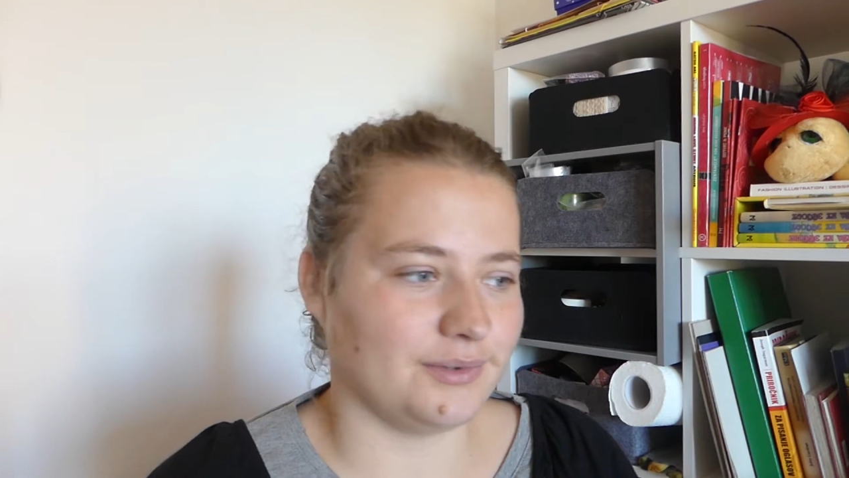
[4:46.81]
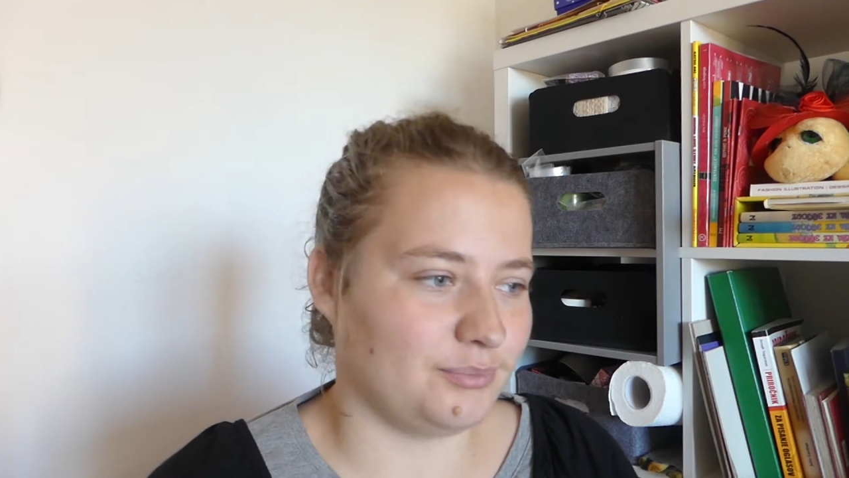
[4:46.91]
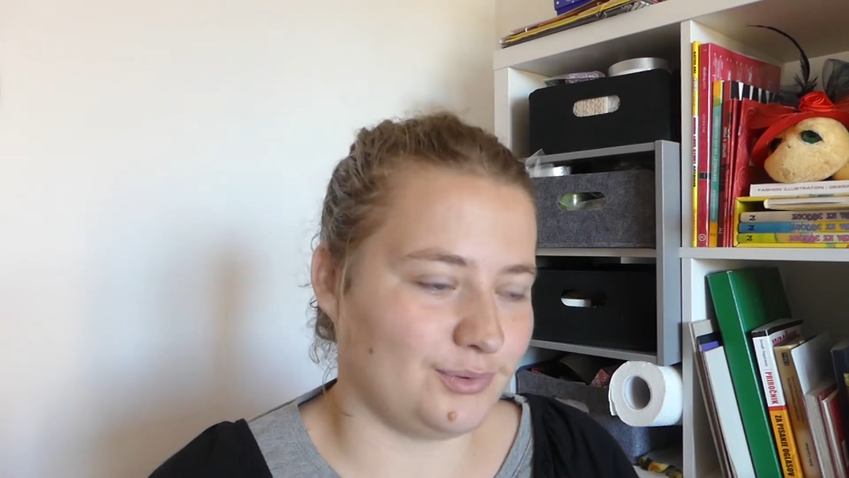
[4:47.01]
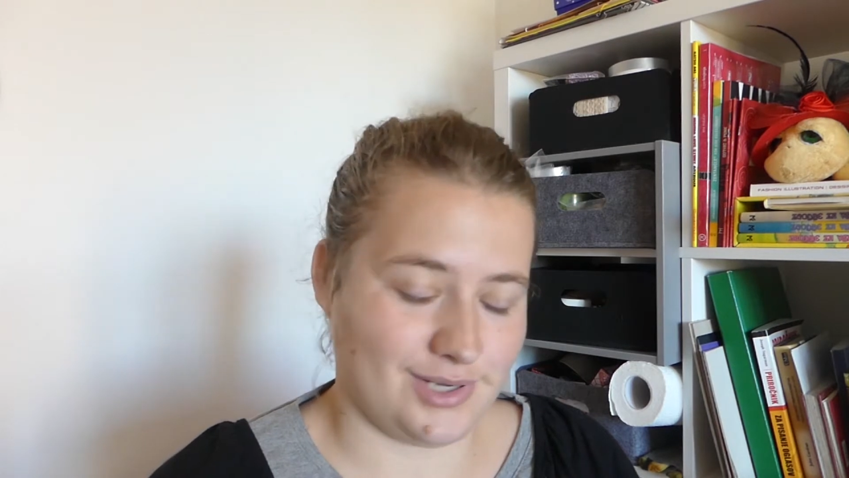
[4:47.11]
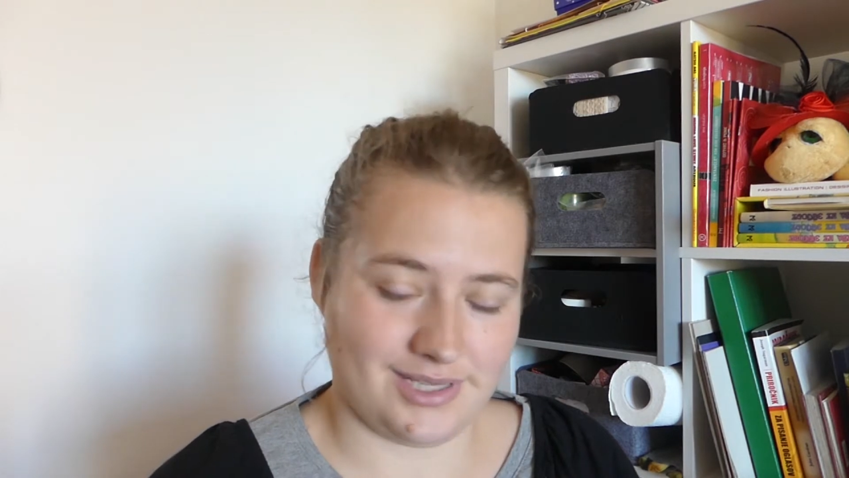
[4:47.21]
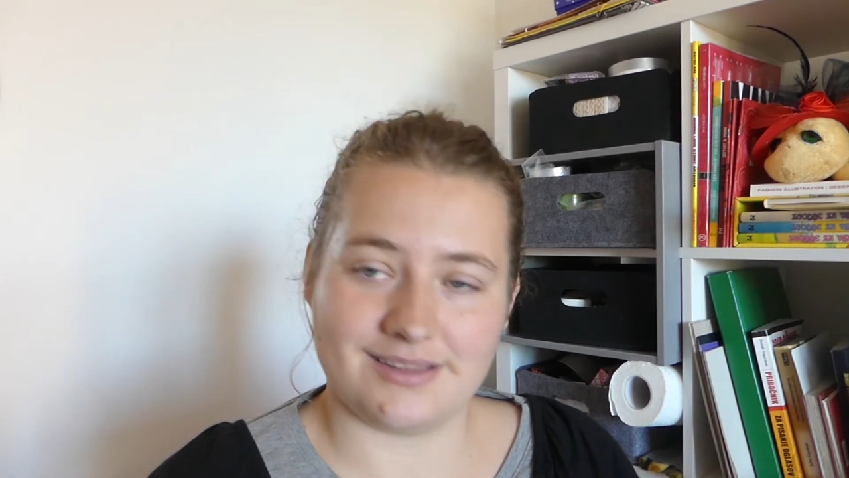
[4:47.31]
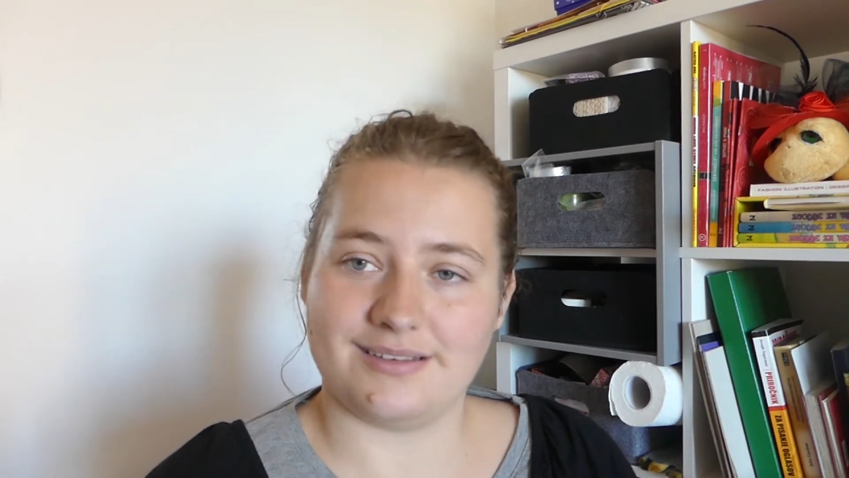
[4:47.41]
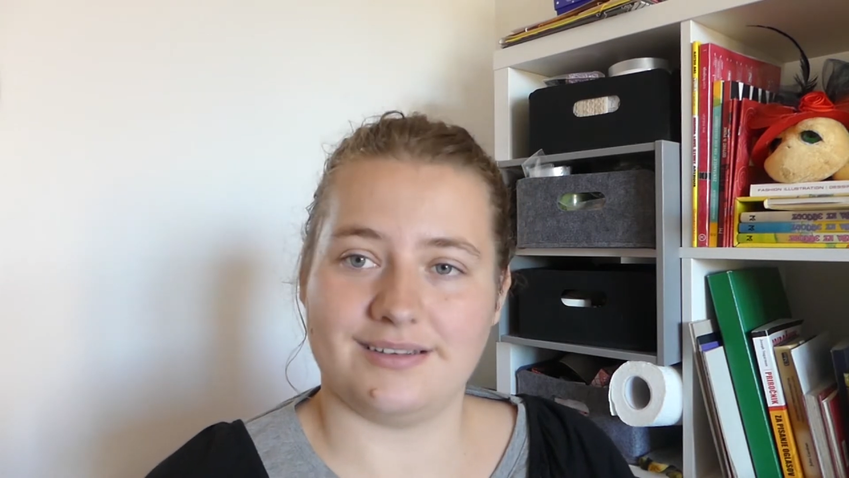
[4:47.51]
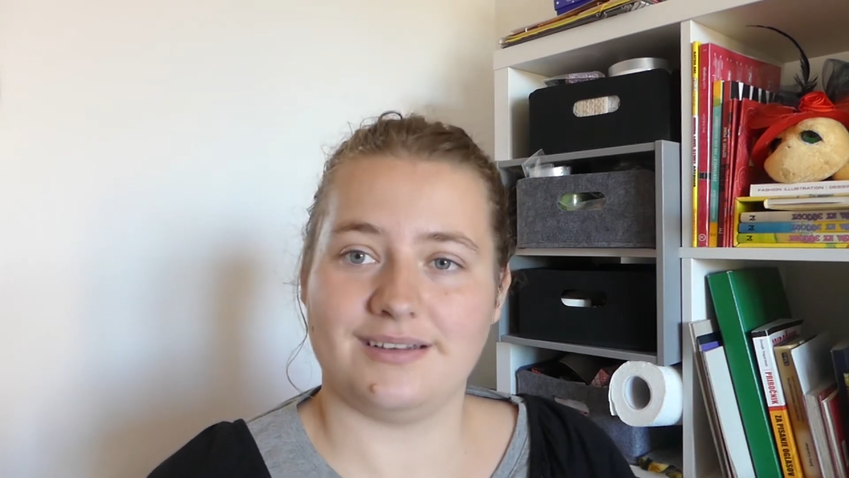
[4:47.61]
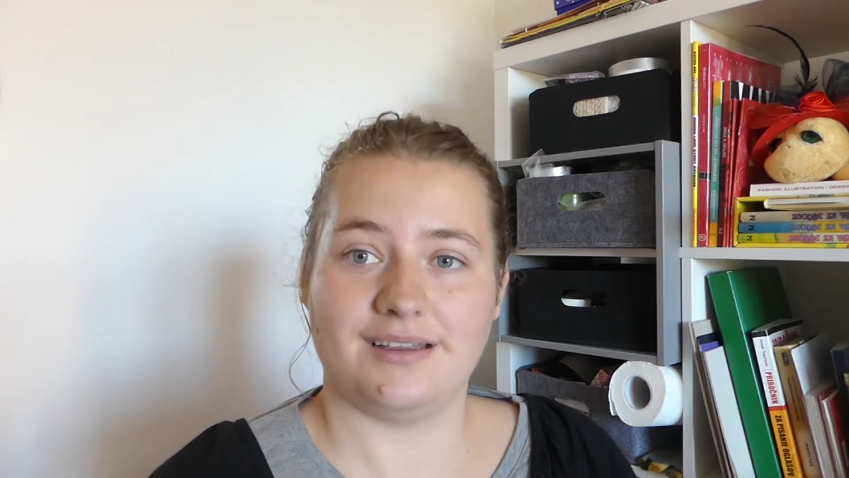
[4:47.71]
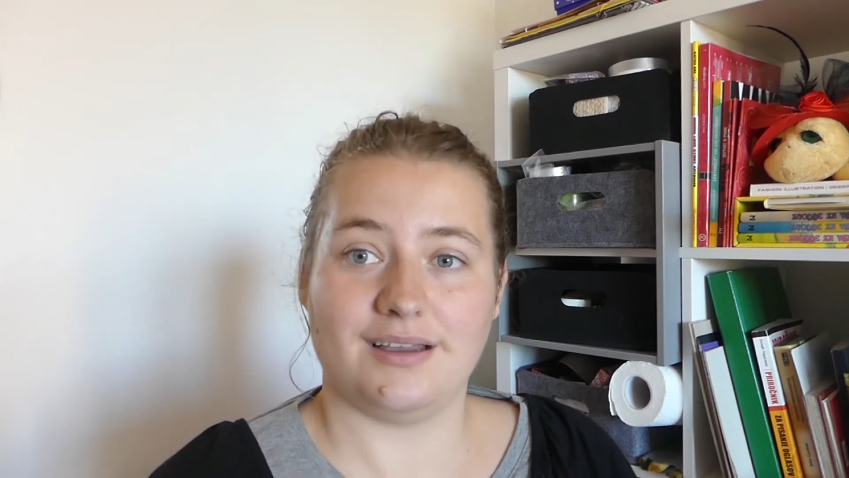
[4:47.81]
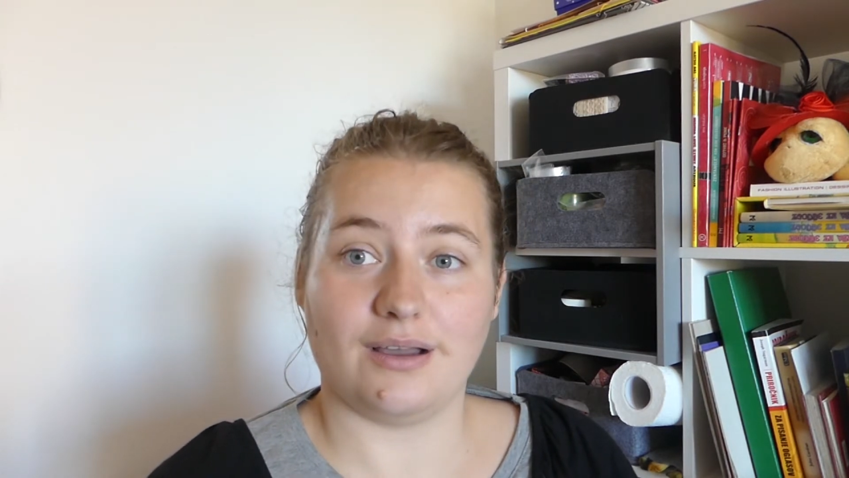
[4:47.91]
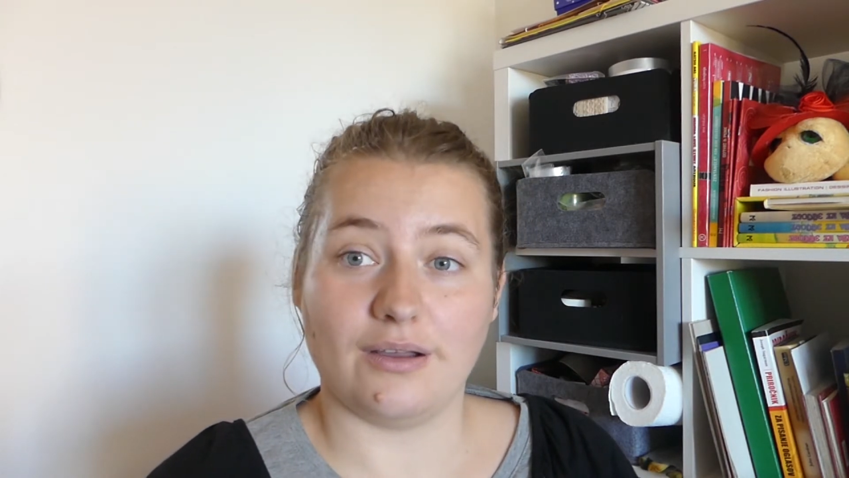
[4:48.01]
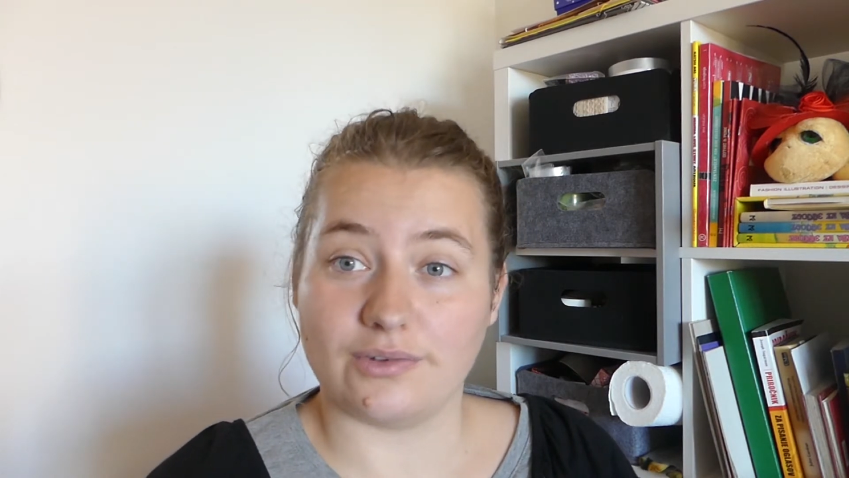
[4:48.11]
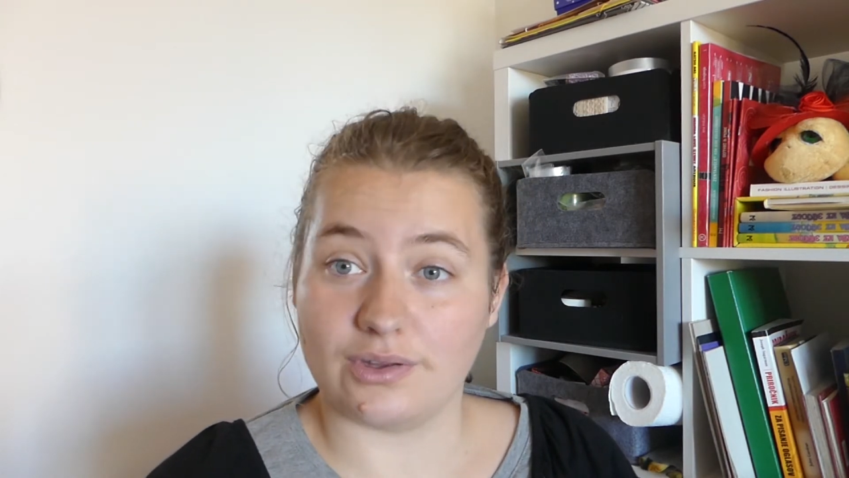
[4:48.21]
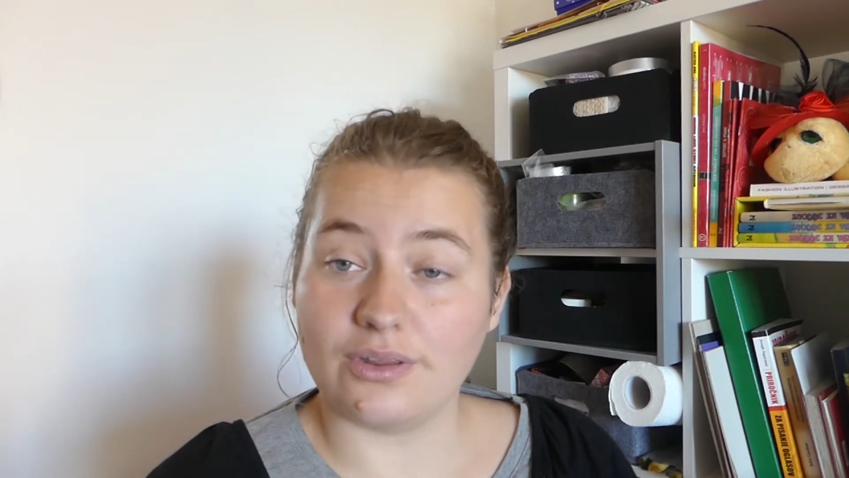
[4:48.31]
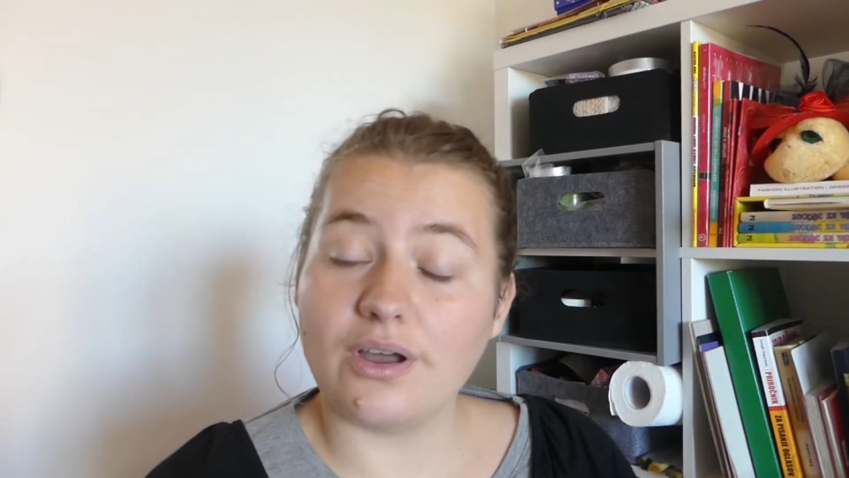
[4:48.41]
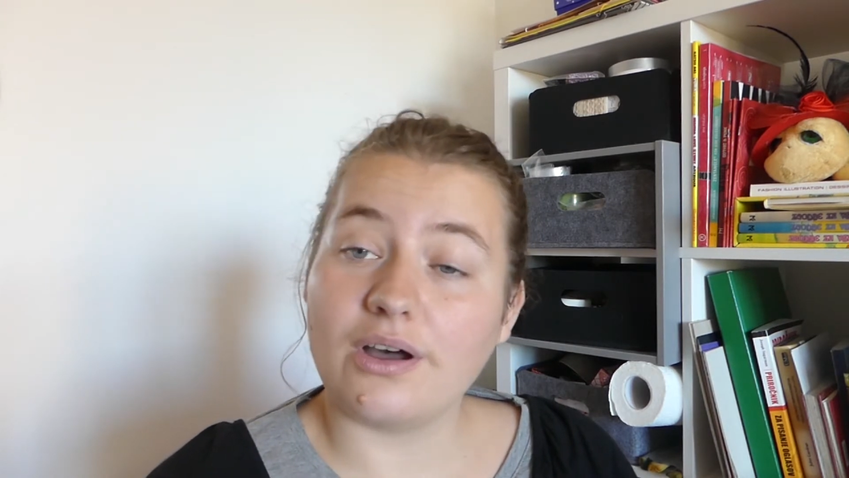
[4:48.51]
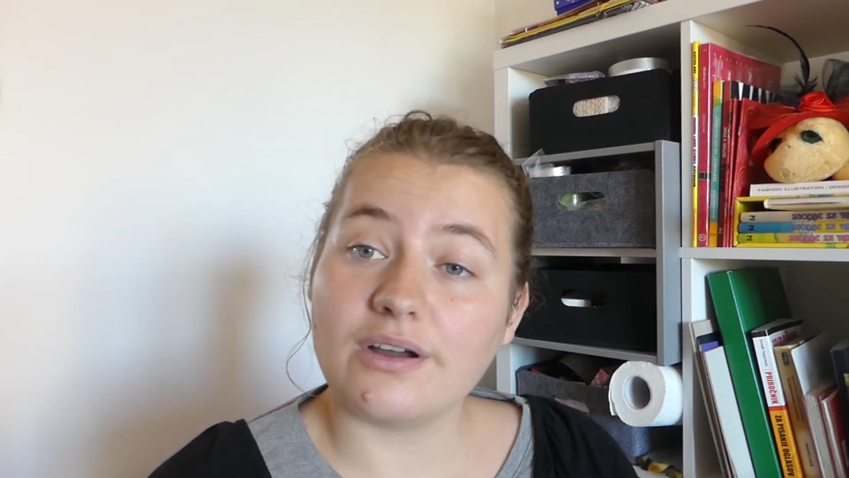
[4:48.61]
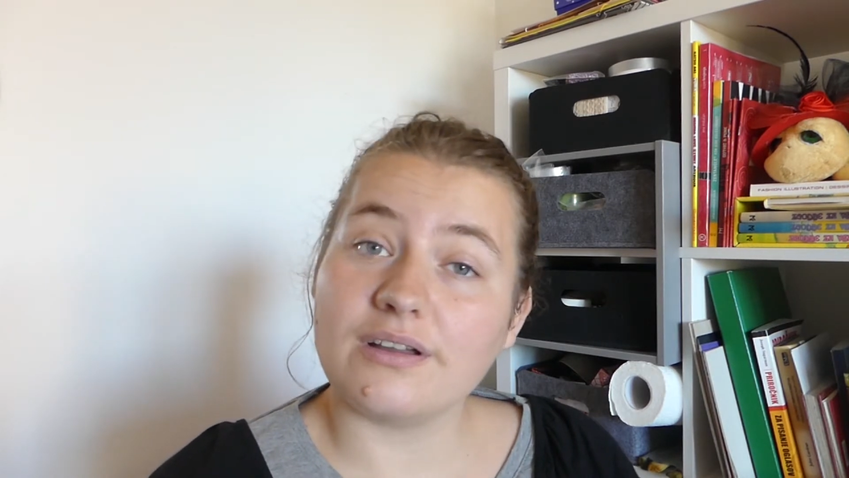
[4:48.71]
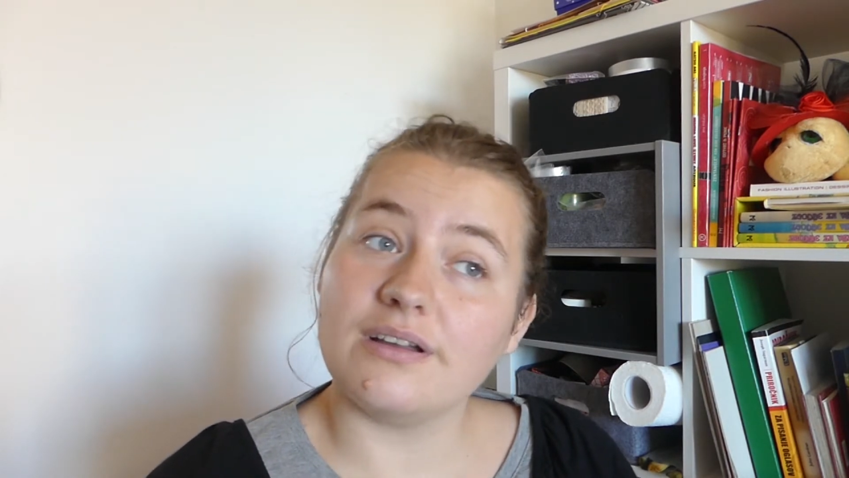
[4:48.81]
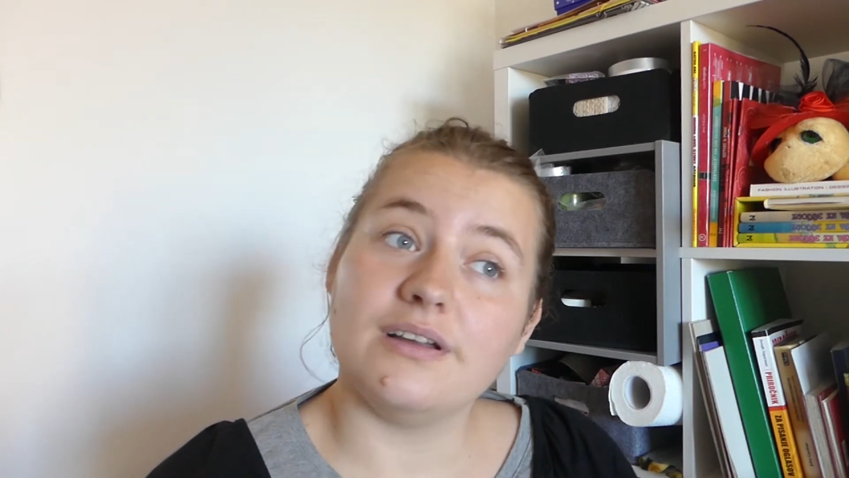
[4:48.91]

the breed of the dog,